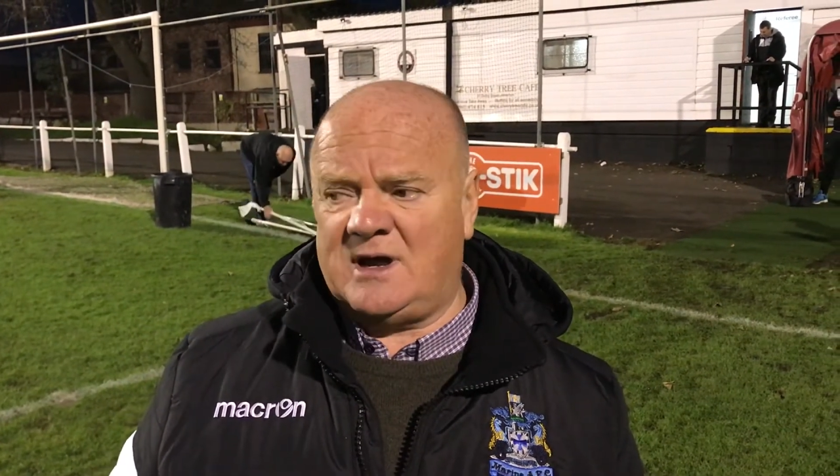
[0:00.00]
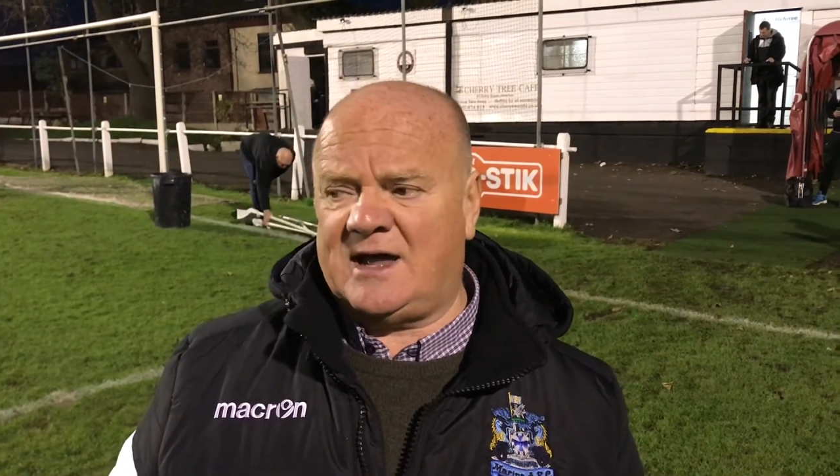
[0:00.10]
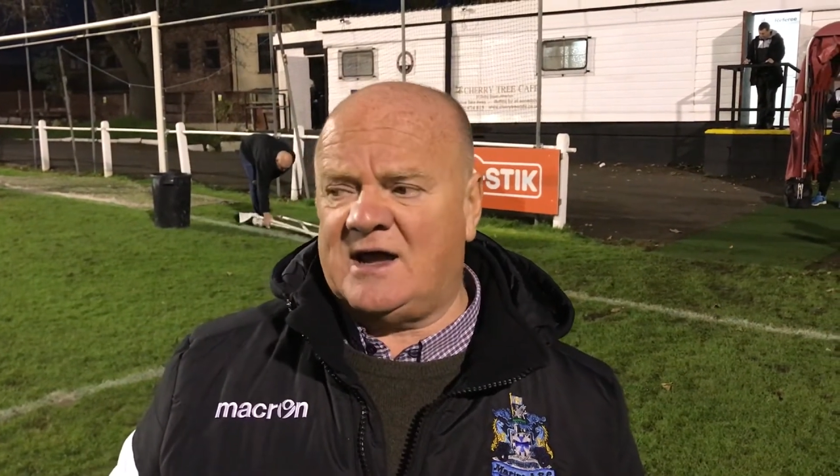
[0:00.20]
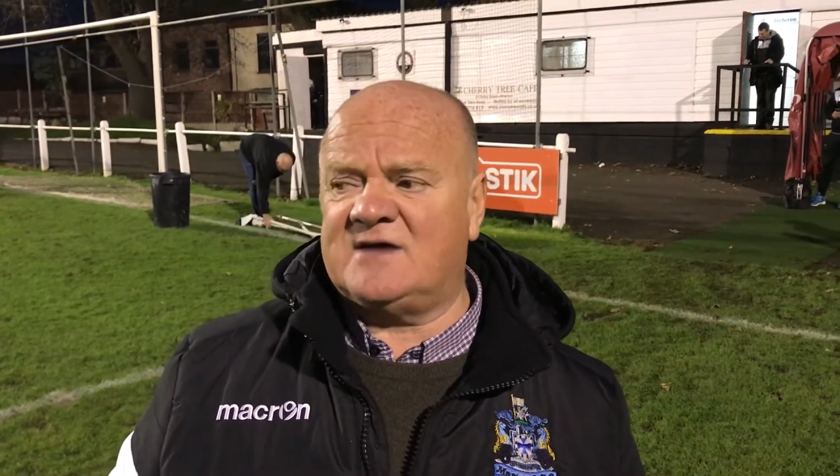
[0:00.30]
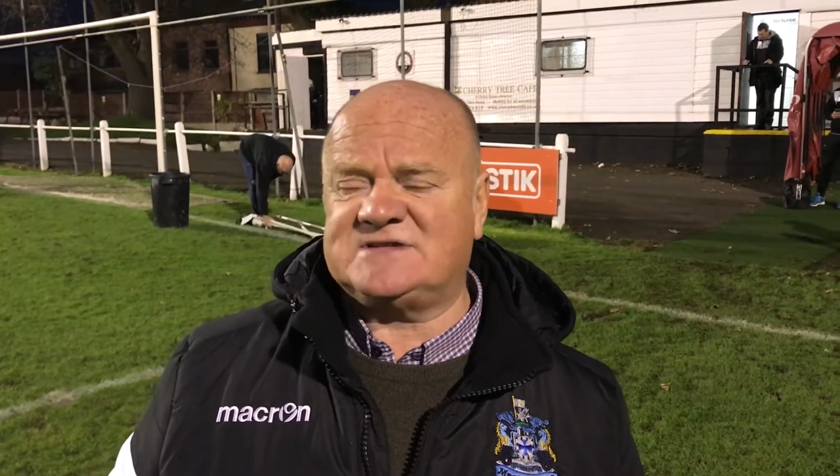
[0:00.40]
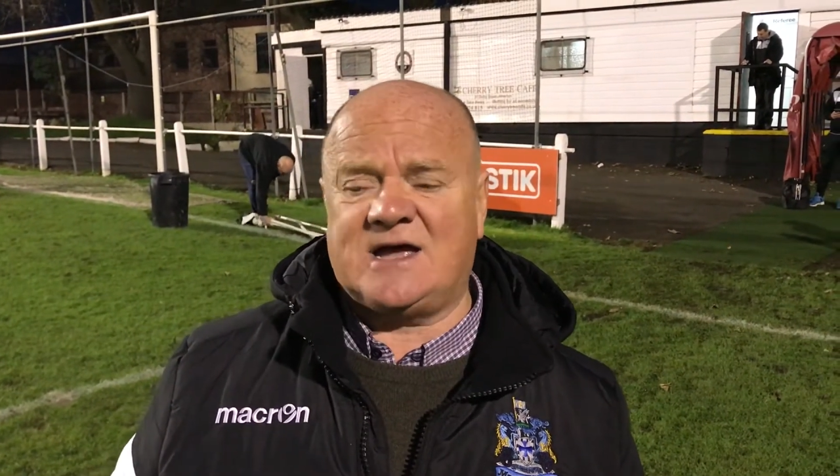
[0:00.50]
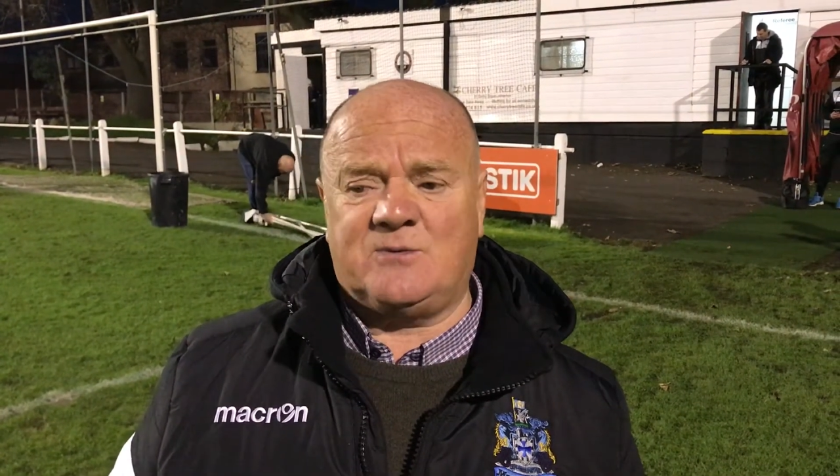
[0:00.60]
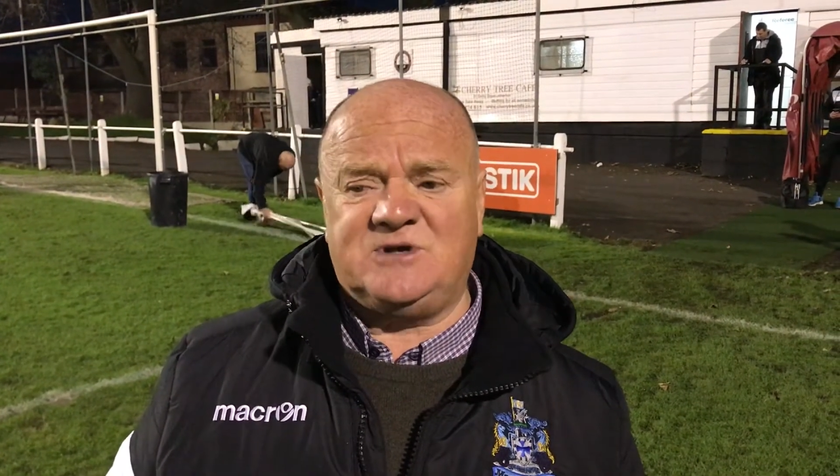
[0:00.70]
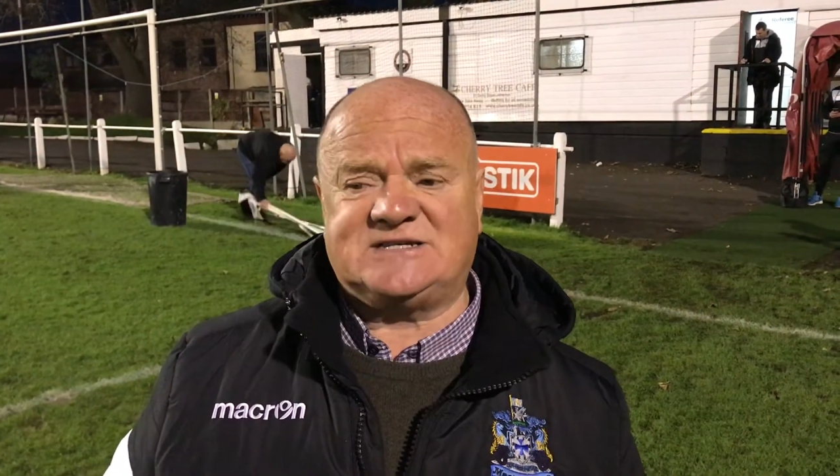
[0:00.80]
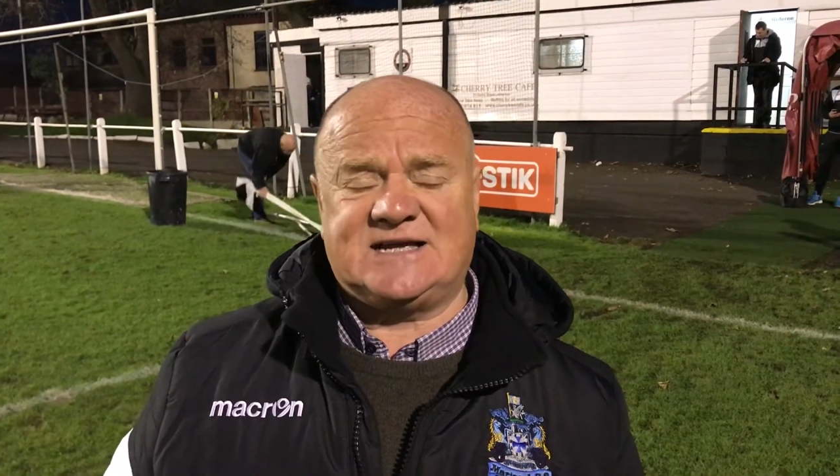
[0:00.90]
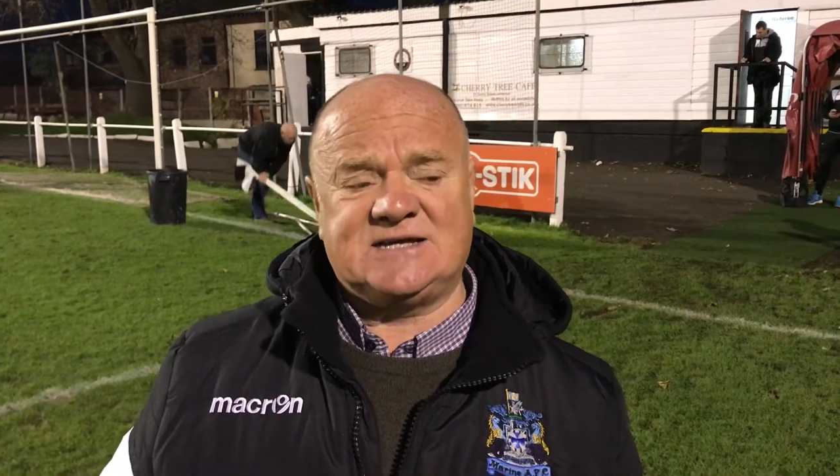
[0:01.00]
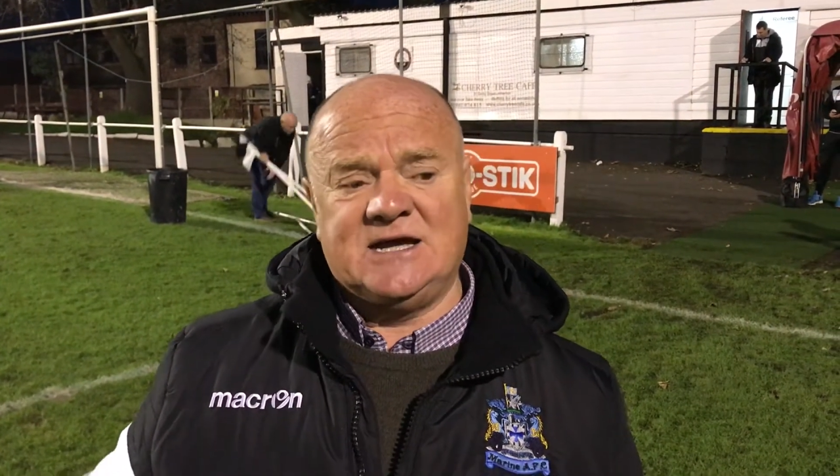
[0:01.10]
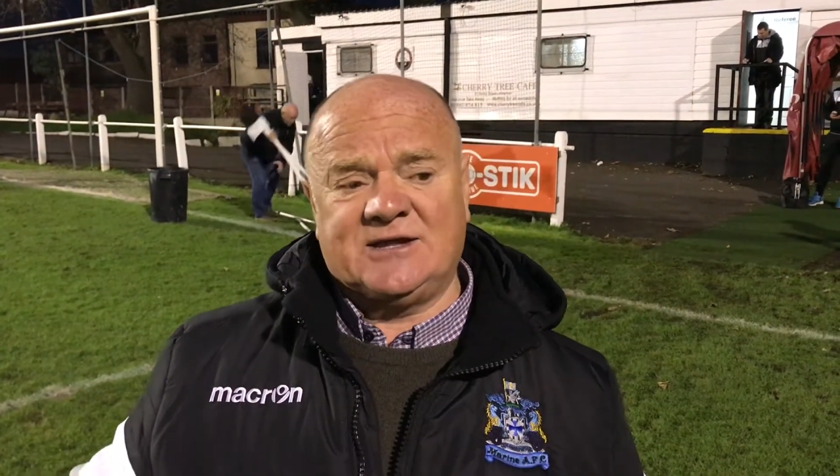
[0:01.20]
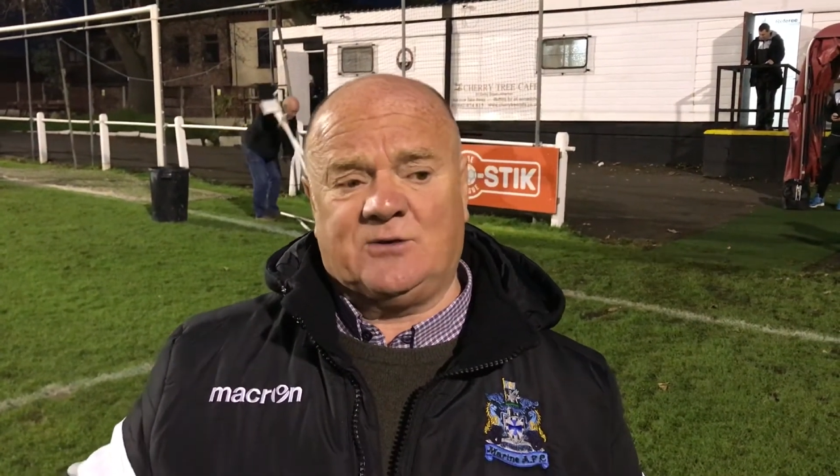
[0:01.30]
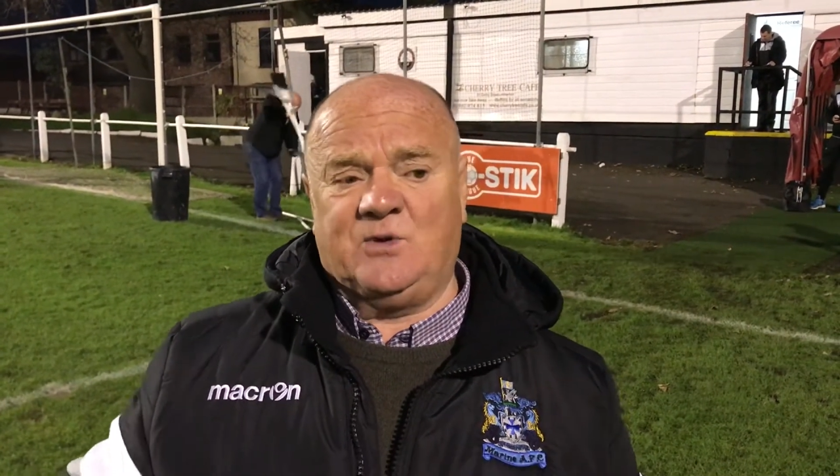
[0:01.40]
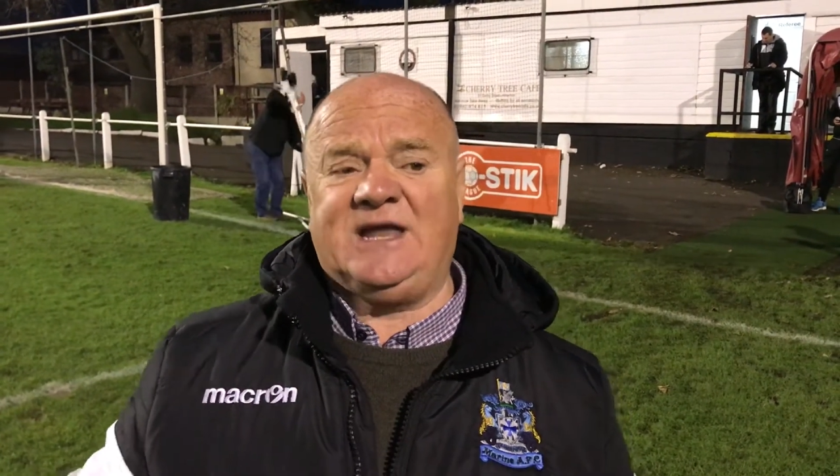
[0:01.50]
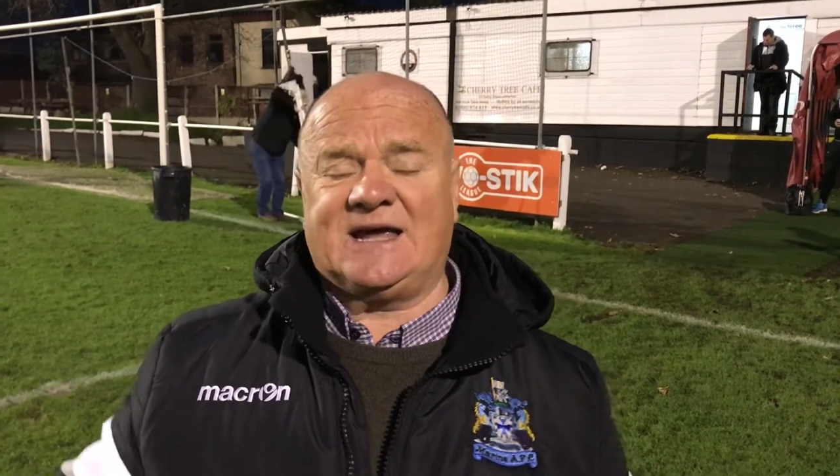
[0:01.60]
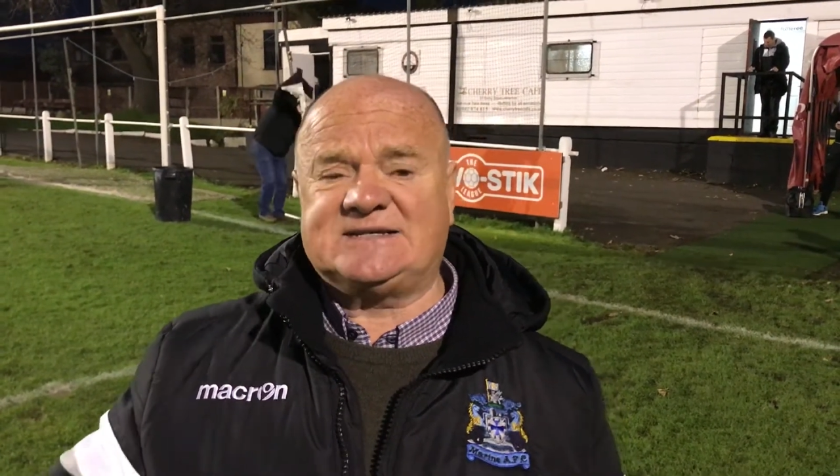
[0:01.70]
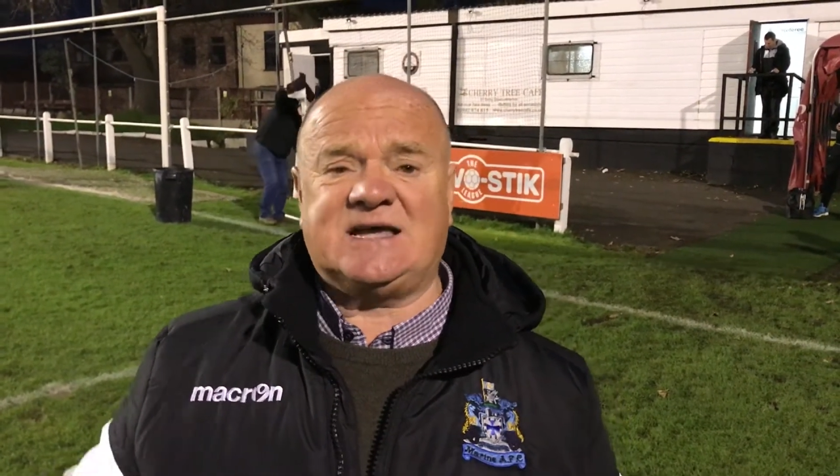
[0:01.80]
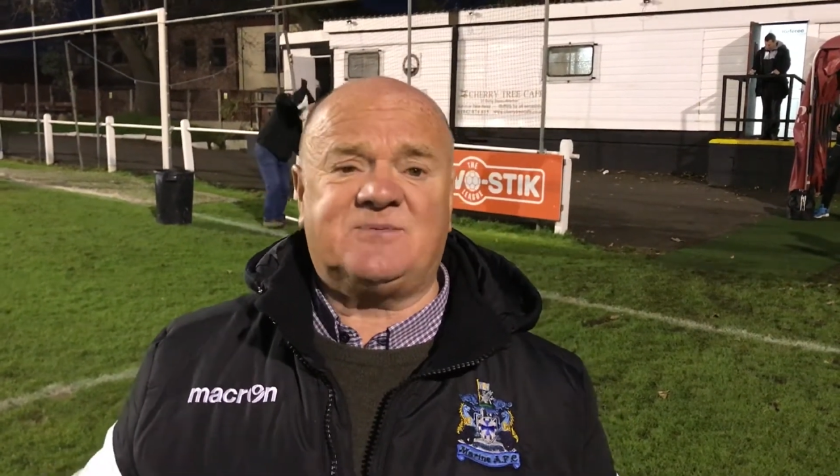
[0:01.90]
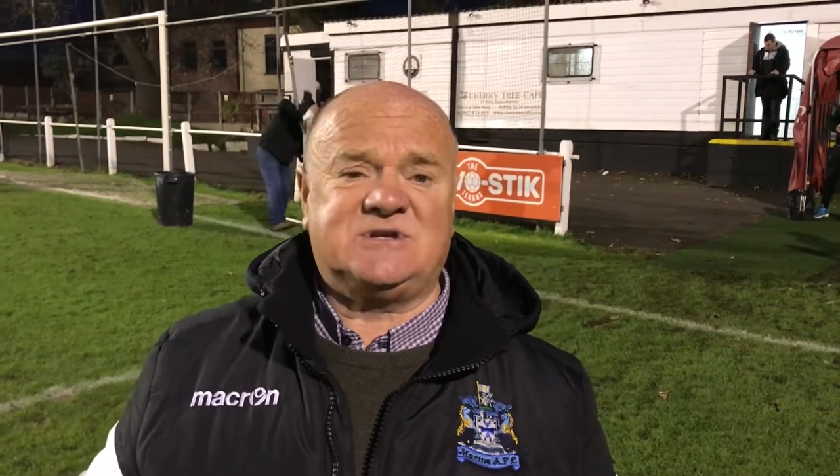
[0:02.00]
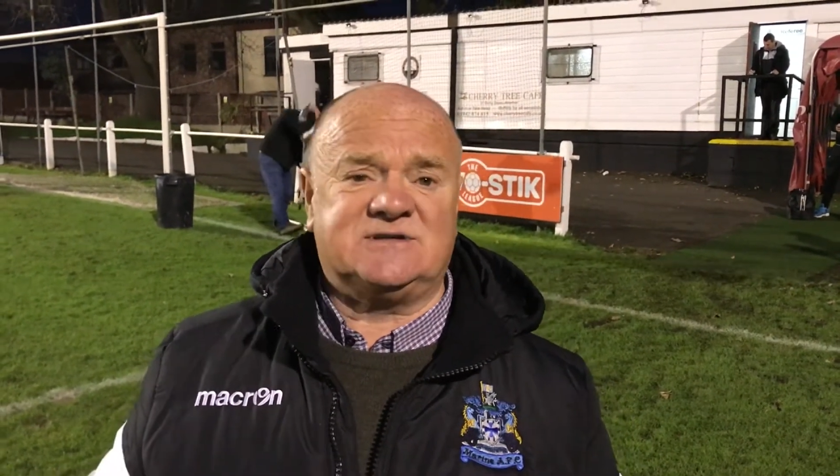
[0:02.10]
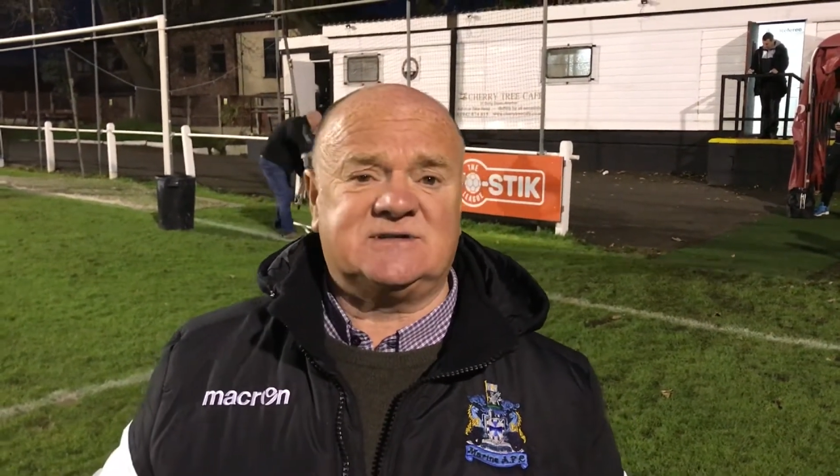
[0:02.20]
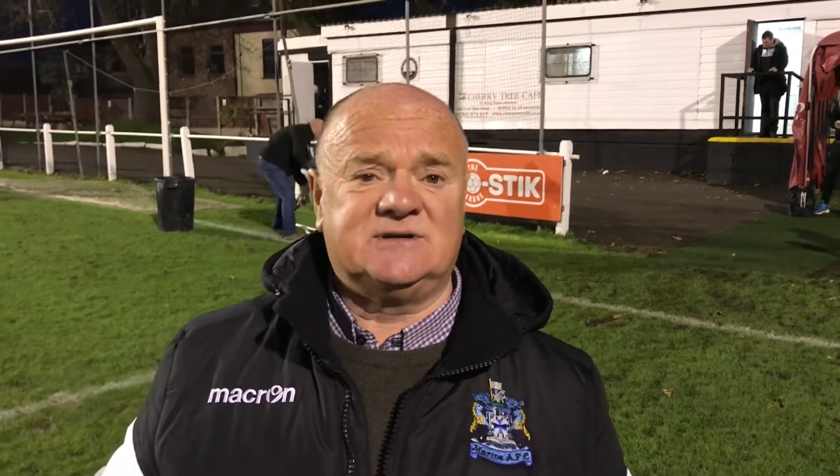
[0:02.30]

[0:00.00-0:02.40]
At our time, we said that we'd accepted